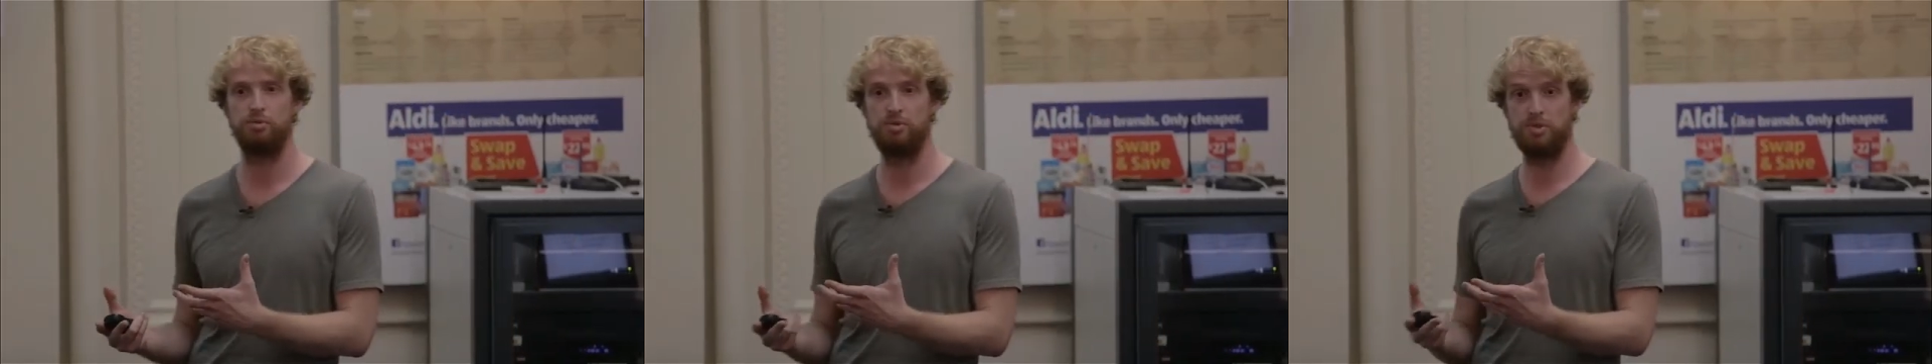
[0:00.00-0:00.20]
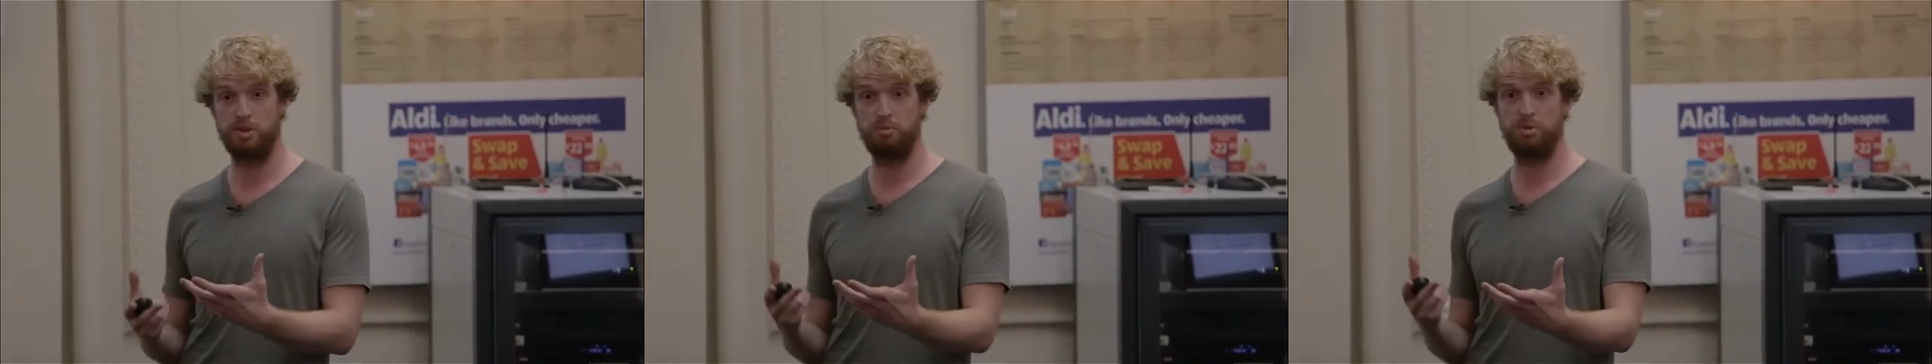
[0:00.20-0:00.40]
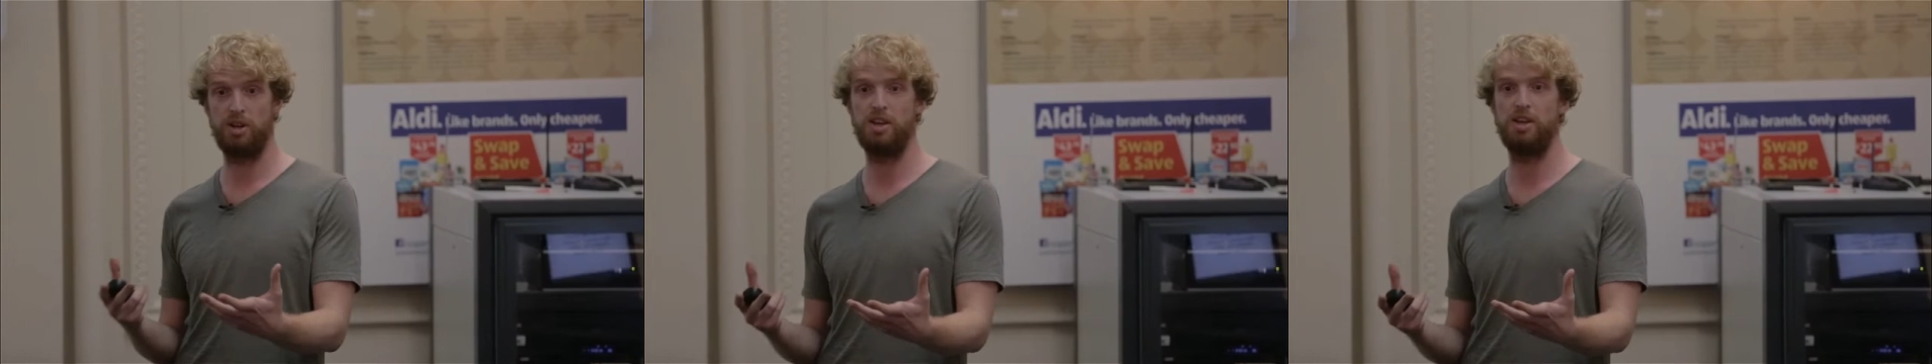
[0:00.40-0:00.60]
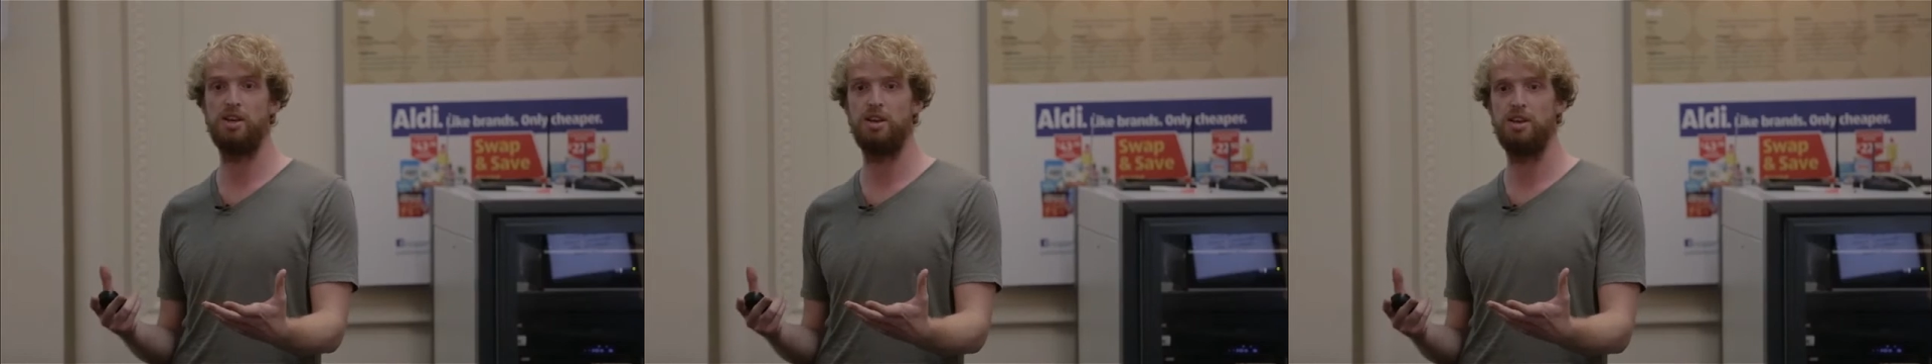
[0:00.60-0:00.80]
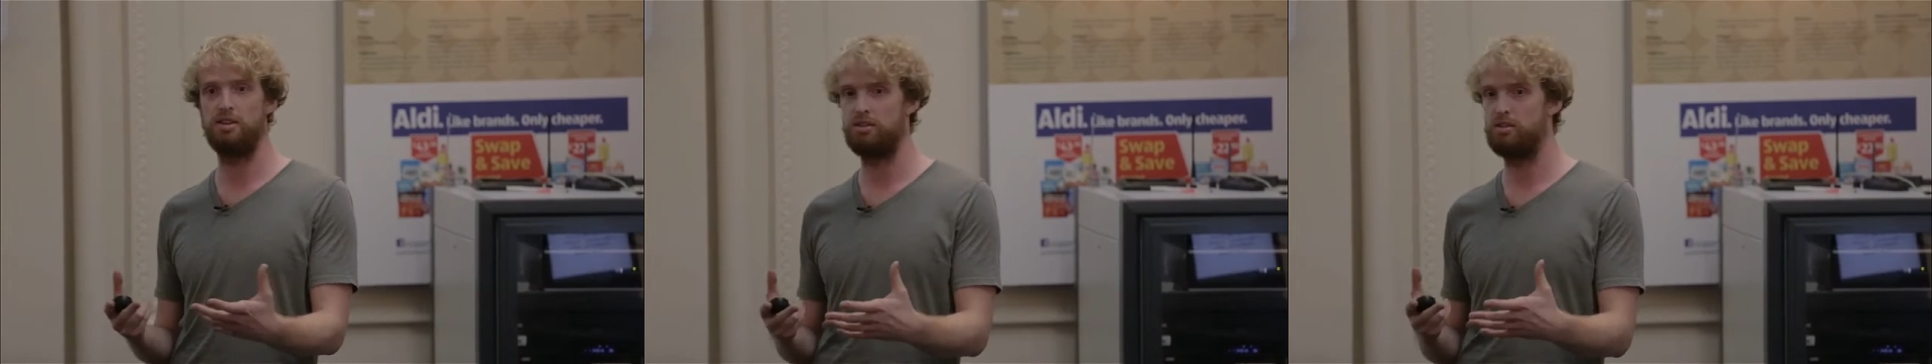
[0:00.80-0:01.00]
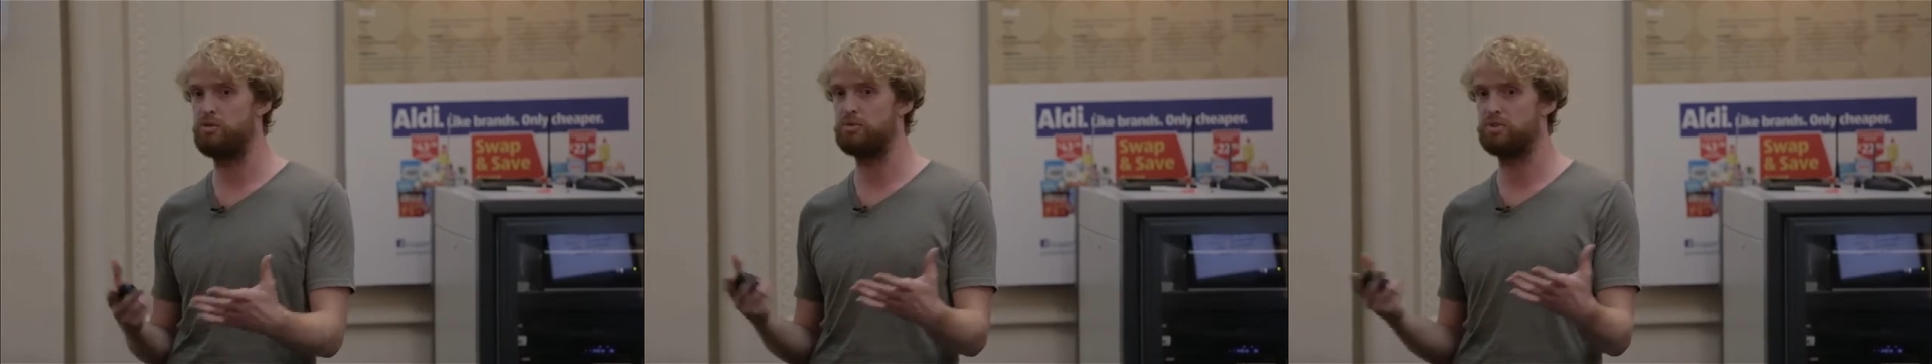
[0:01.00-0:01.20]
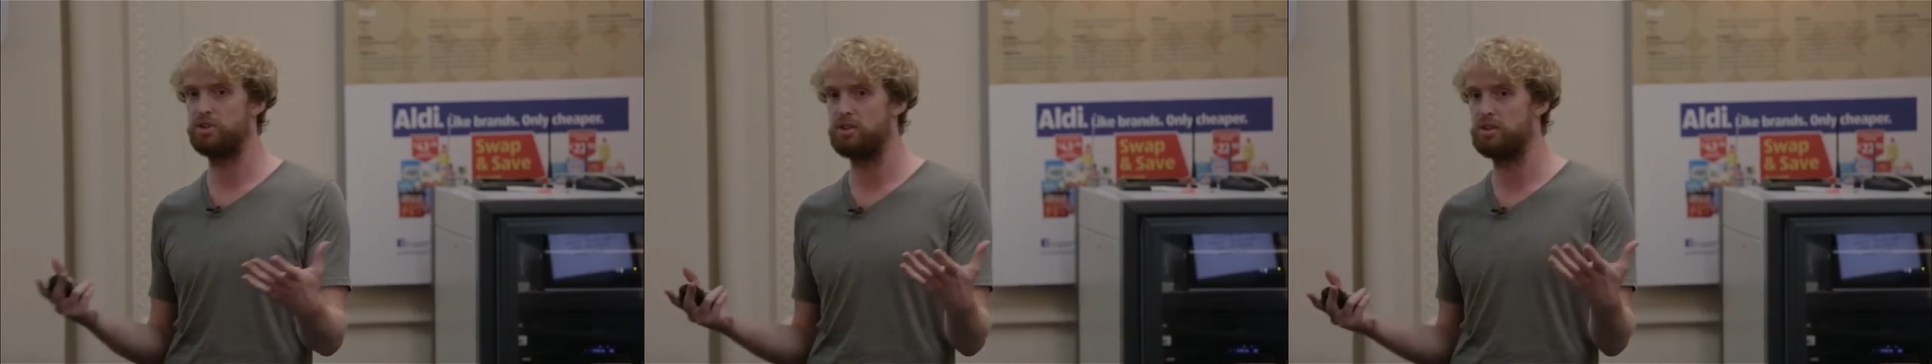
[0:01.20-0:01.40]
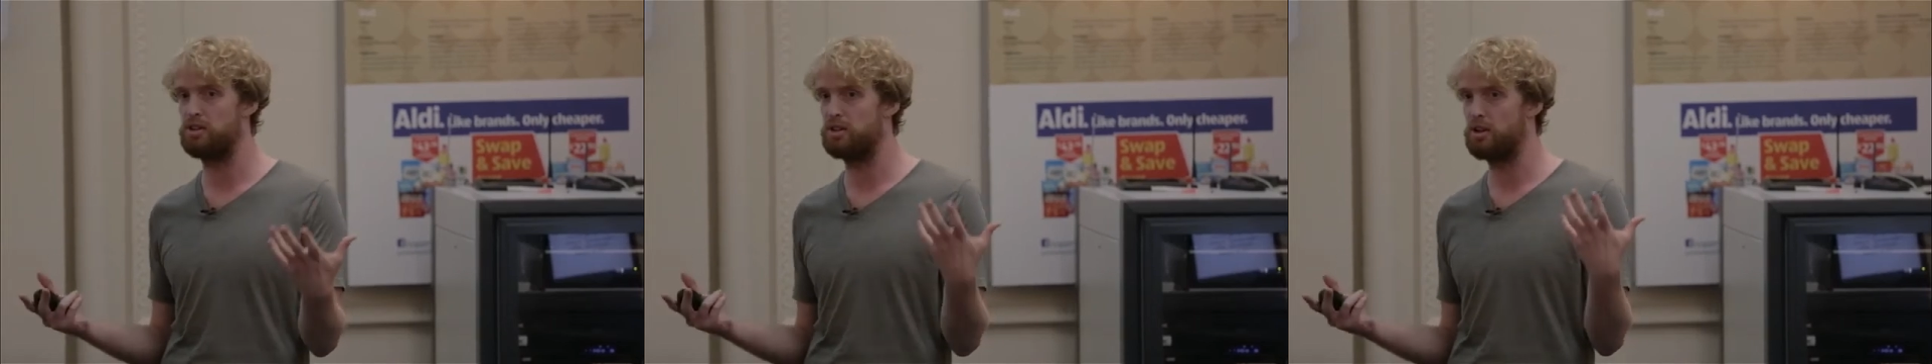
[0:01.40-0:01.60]
We've simulated it,
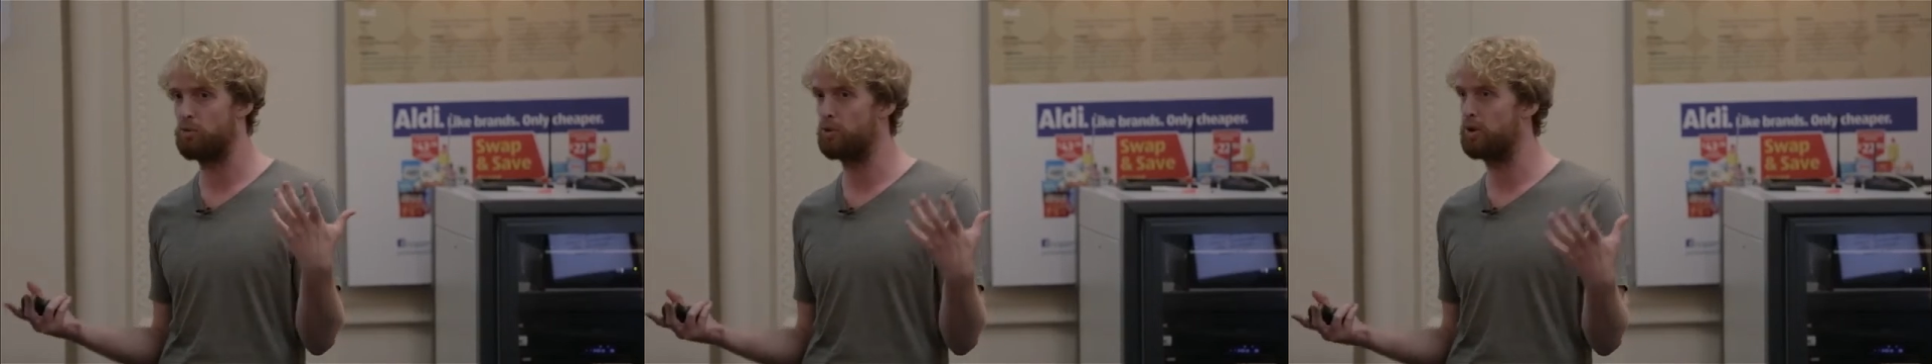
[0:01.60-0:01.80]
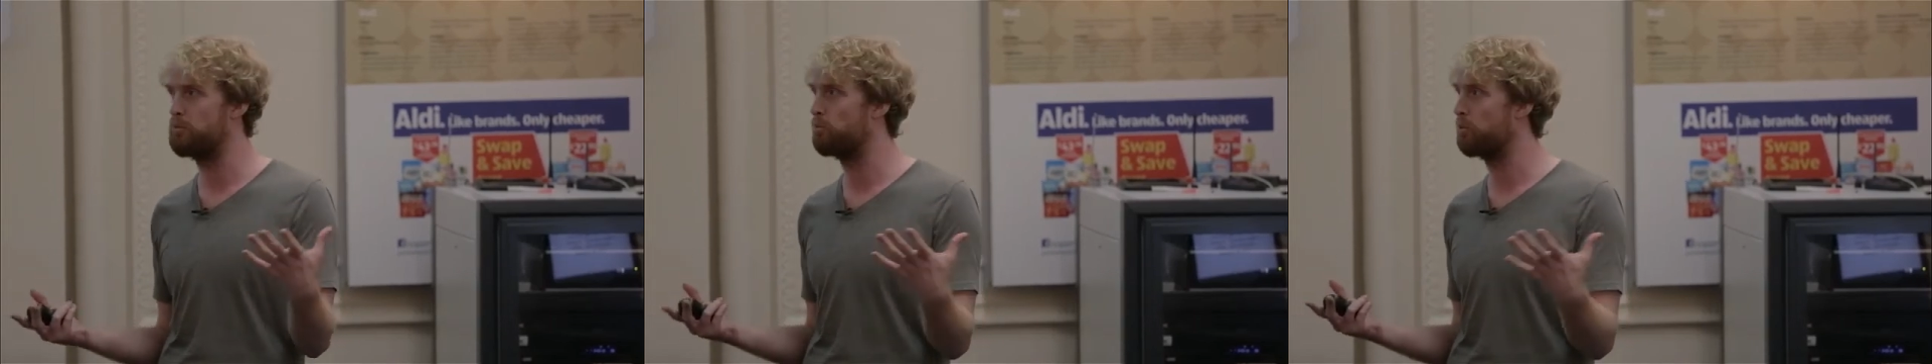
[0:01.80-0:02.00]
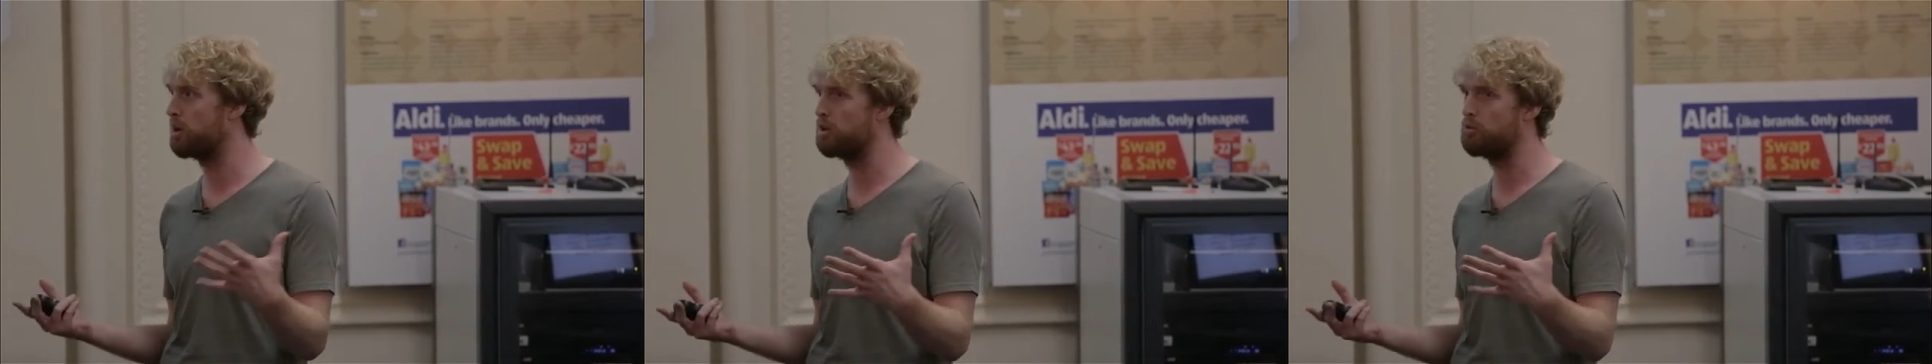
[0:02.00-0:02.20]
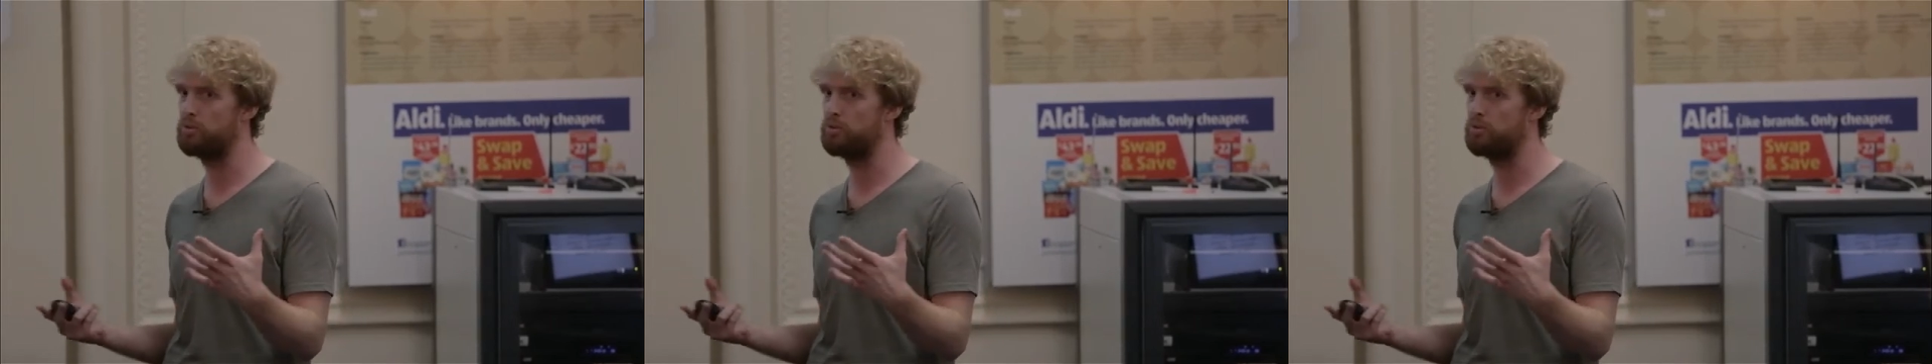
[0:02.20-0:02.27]
obviously that went well,